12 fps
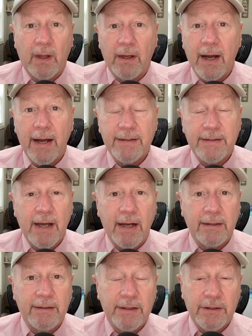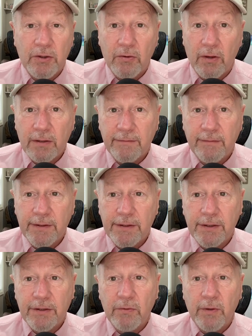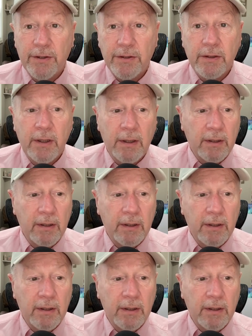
I's dotted, T's crossed for this situation?